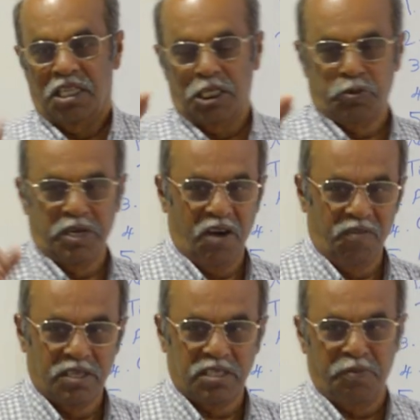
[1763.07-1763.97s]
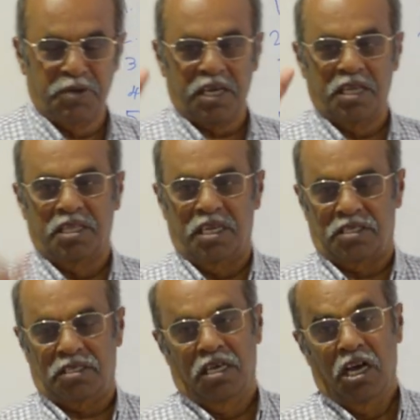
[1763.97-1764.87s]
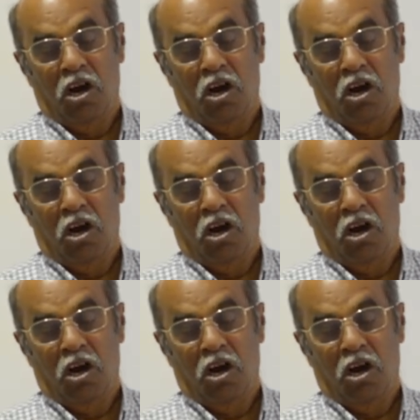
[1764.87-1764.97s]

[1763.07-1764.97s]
This many hours I am taking this.